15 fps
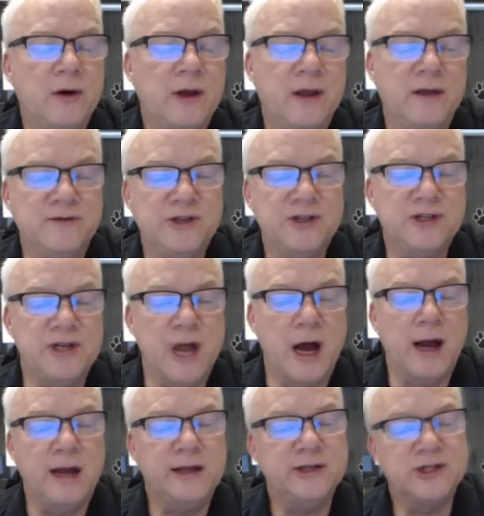it gives us
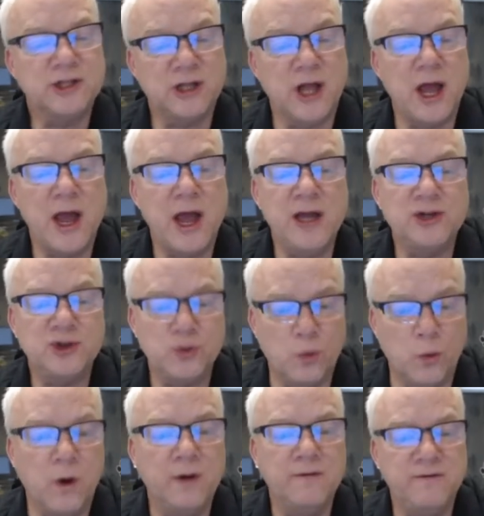
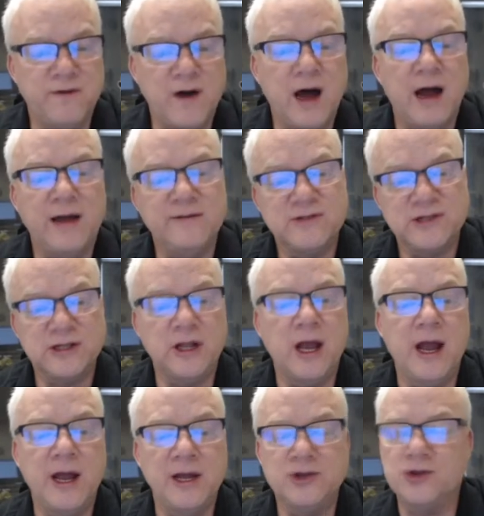
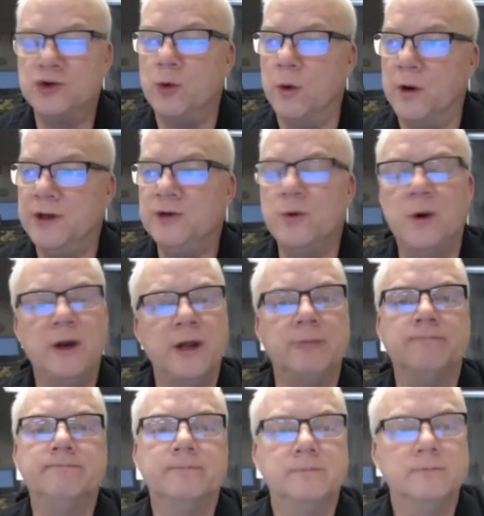9/15/2020.
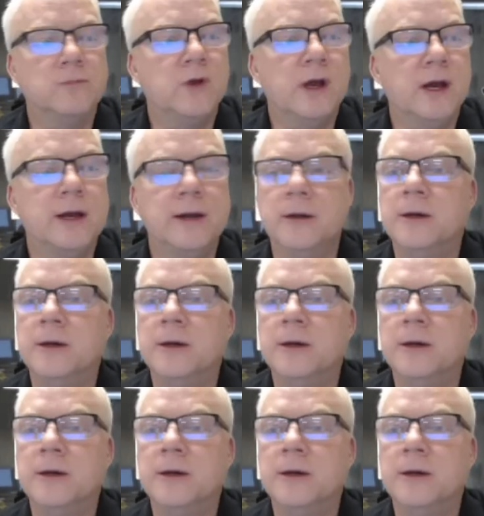Okay,